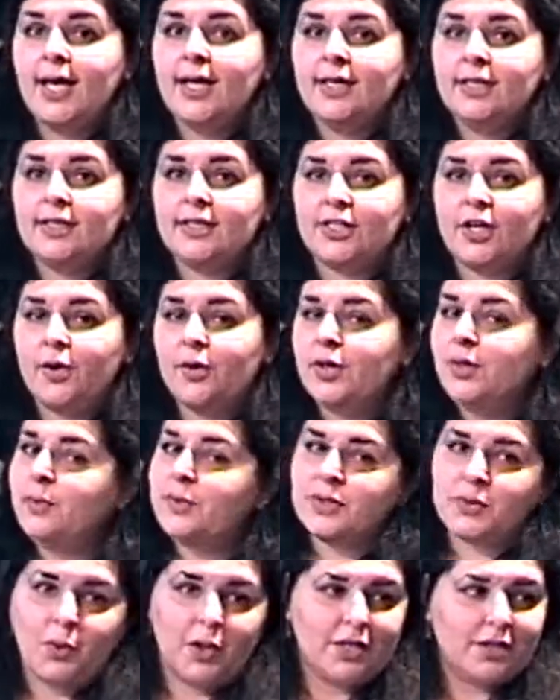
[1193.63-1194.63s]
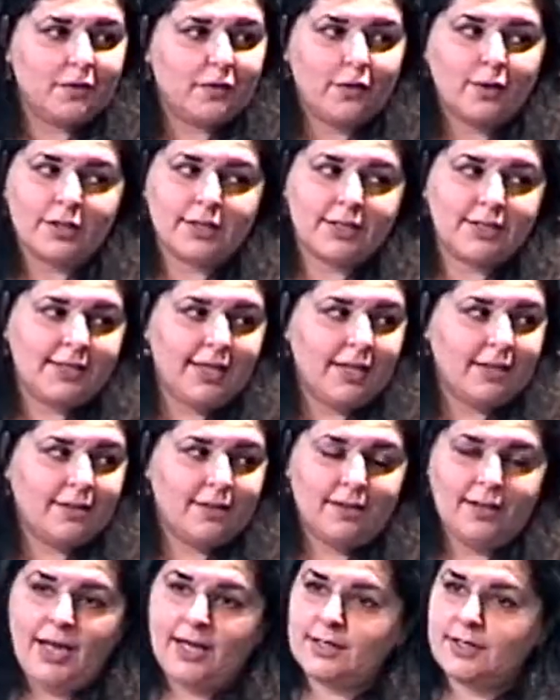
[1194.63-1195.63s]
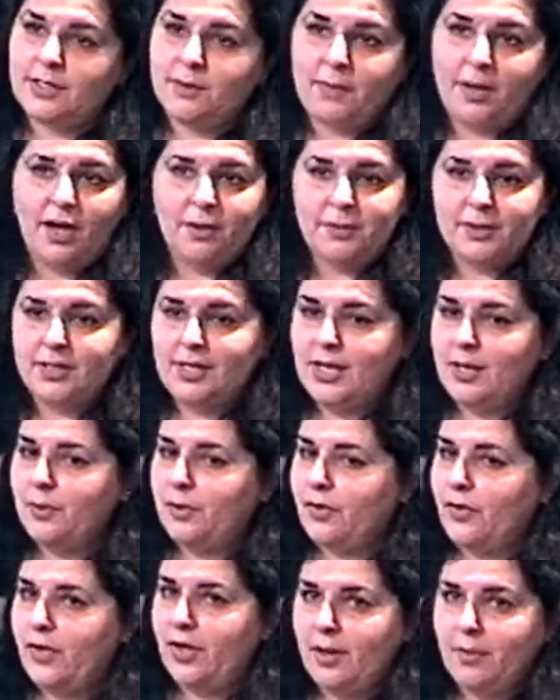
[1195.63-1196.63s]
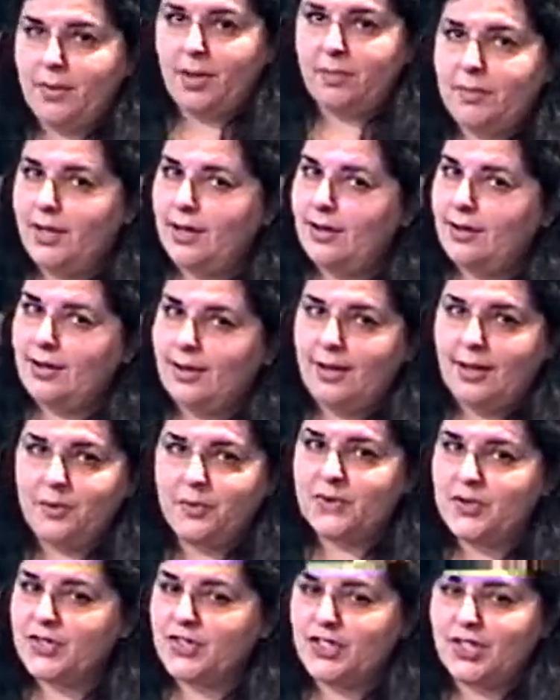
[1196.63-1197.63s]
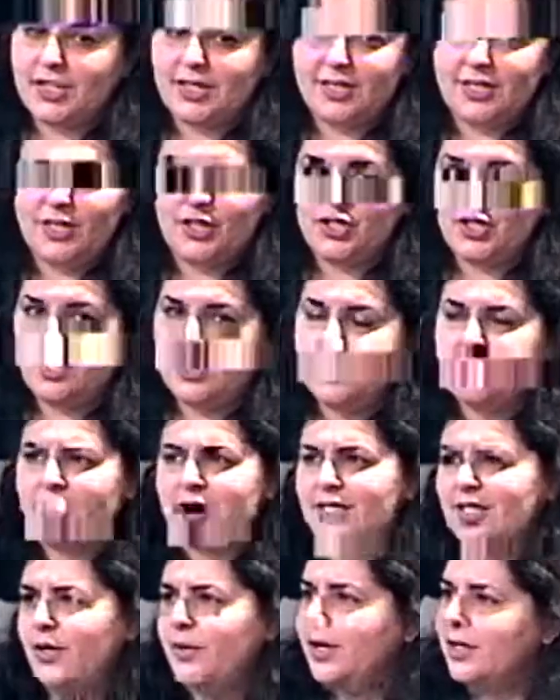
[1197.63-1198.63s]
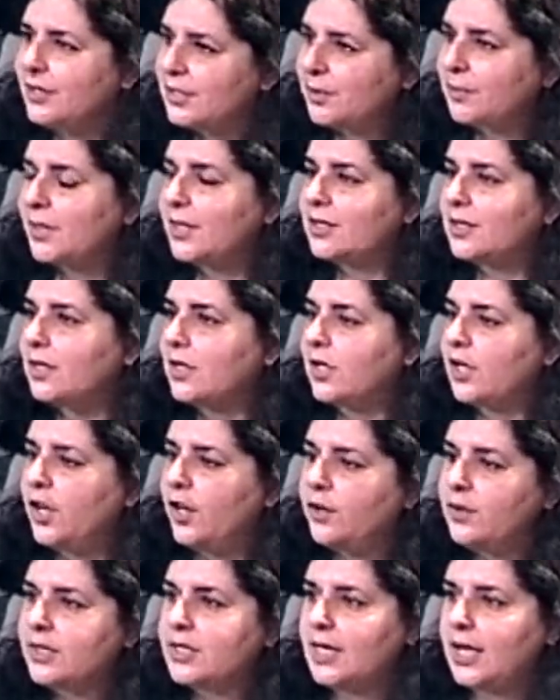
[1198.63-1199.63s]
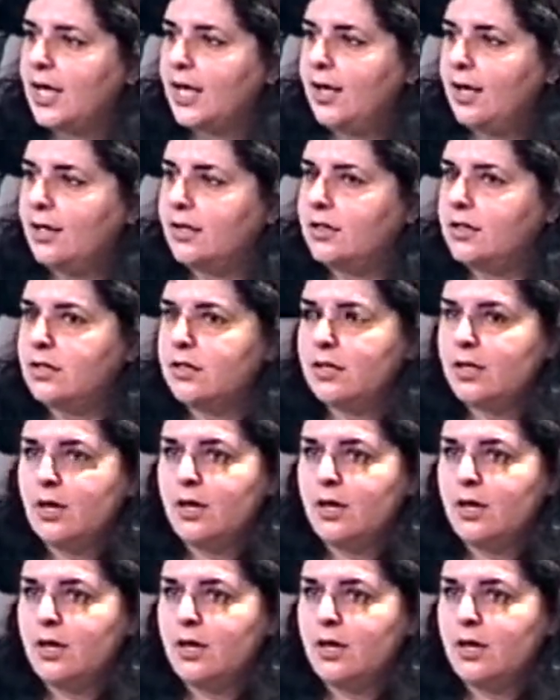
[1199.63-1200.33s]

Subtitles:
So it was wonderful to sit next to Baba and eat with him. I mean, it was just such a... It was so intimate and cozy and